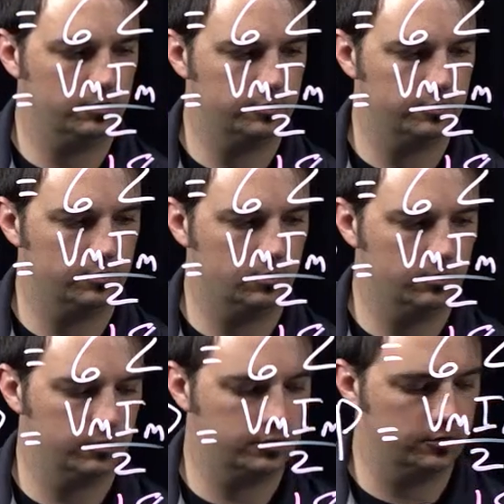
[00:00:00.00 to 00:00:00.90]
2
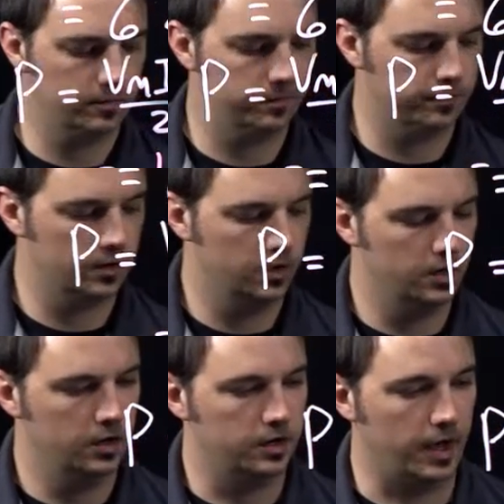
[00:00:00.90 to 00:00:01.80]
over 2.
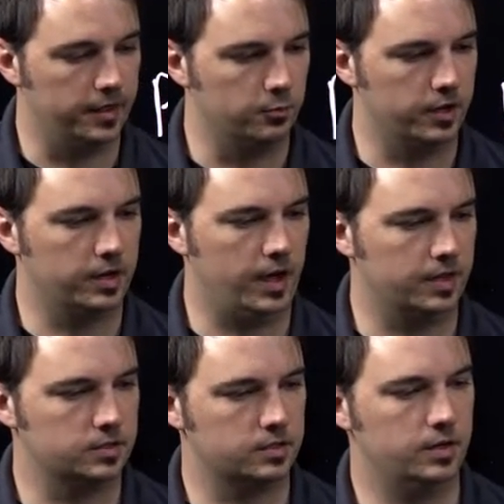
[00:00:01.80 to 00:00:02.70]
Now then we could
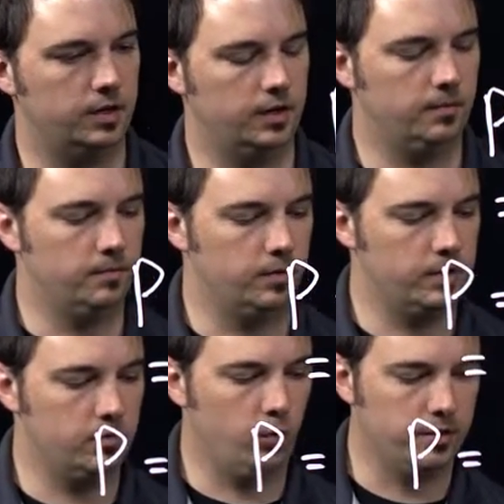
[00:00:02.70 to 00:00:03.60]
ask
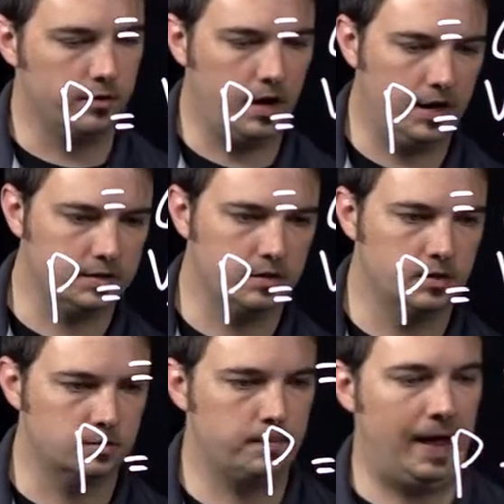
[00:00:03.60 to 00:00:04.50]
whether or not
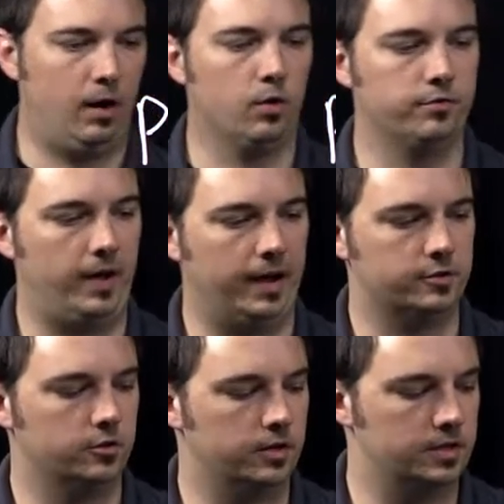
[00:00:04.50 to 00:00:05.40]
this power
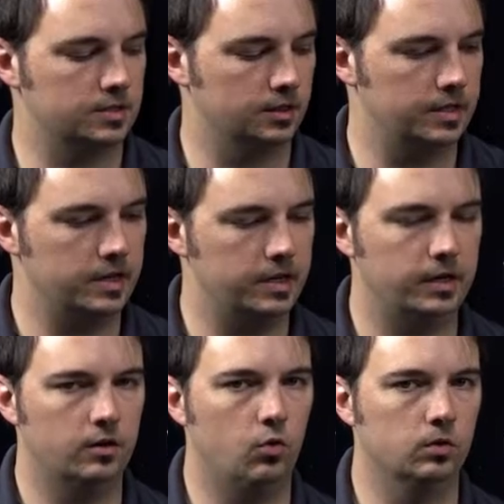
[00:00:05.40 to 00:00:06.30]
factor is
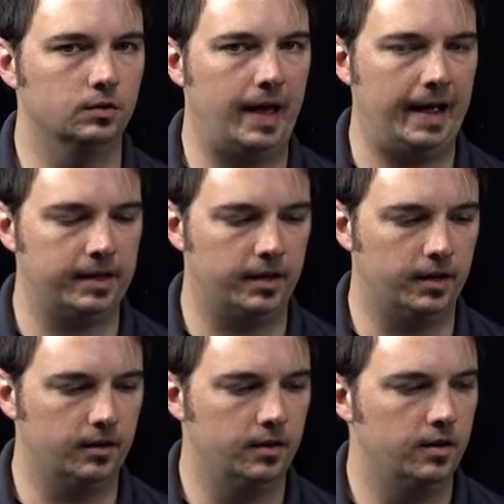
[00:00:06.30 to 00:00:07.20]
leading or
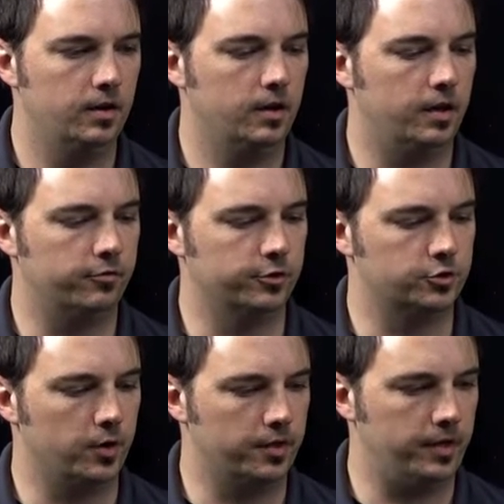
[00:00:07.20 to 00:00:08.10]
lagging. And for
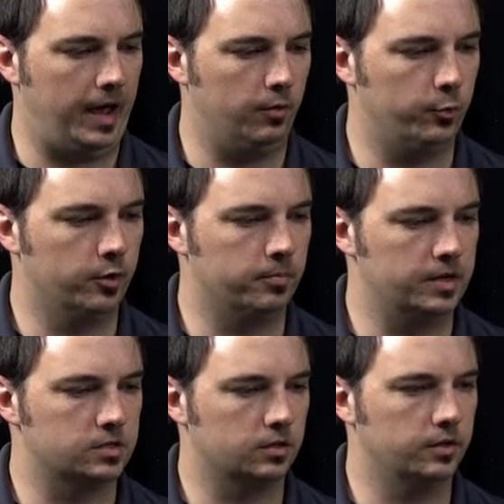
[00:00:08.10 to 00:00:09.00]
doing that, we're
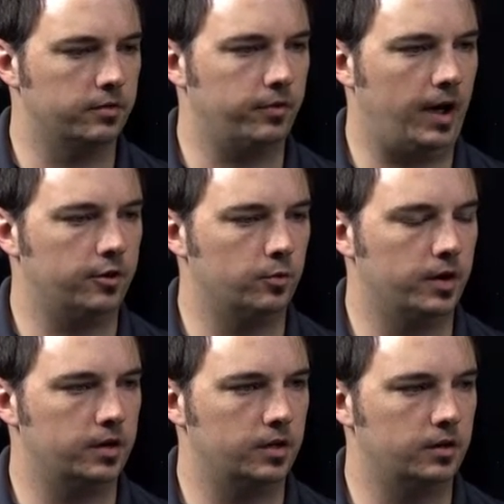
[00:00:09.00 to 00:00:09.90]
basically
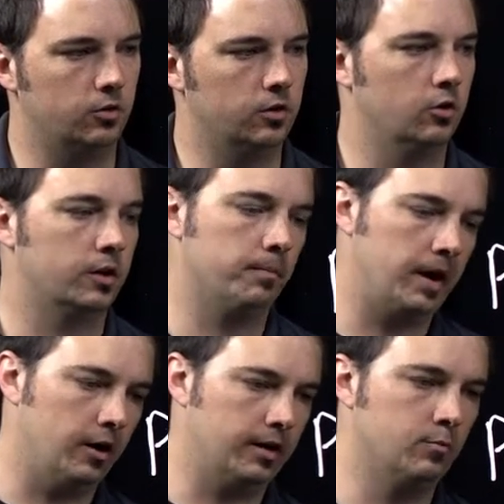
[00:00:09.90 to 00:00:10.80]
evaluating or
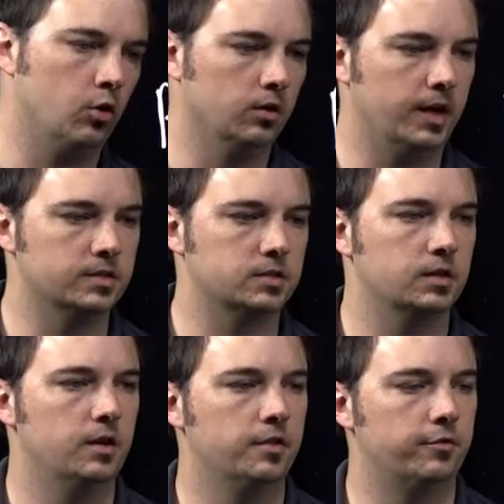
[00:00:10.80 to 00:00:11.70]
comparing more or less
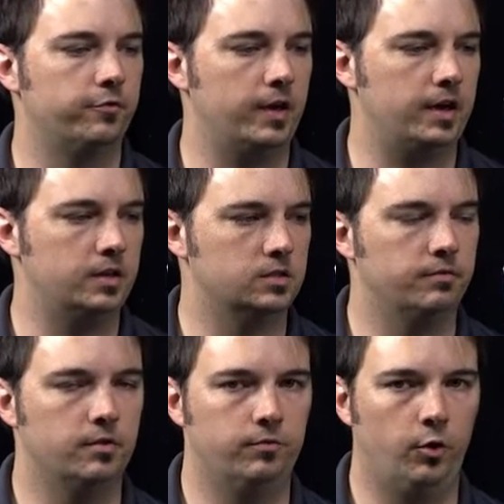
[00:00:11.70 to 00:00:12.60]
the phase
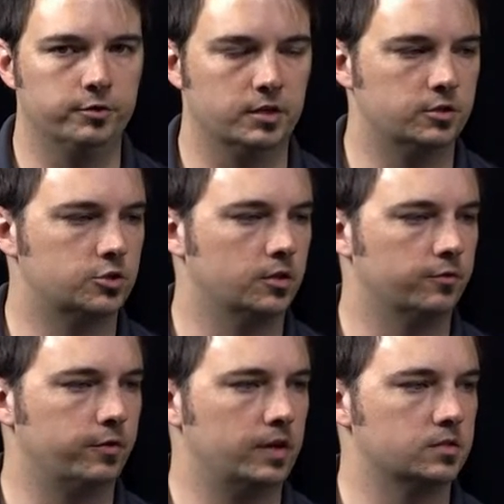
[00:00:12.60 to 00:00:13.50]
of the voltage to the
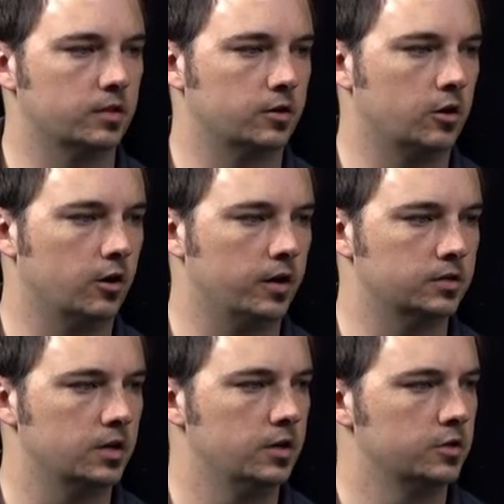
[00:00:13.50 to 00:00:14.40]
phase of the
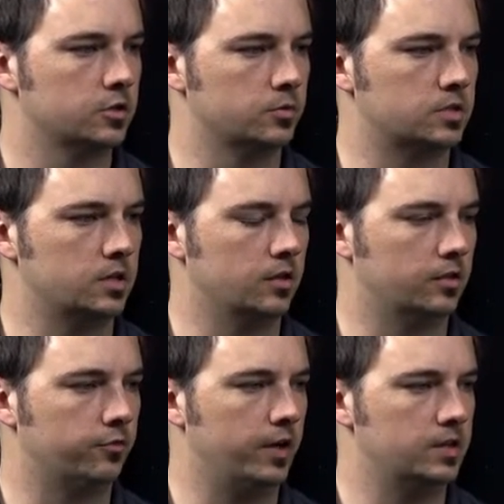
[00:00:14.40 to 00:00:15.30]
current. So we see that
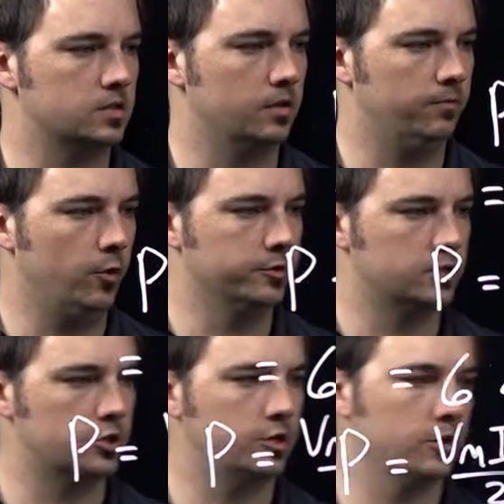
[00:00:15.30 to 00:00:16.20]
the phase of the
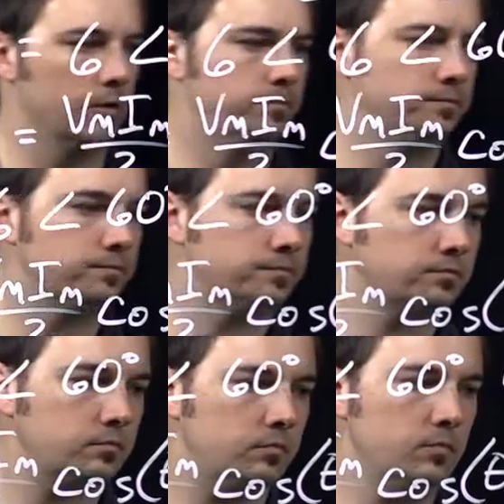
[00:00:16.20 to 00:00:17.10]
voltage here
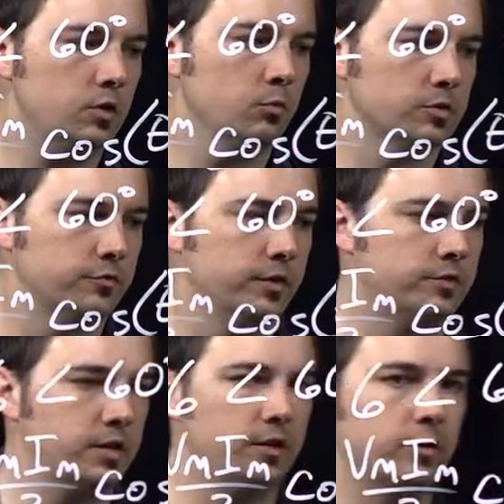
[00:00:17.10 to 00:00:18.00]
was 15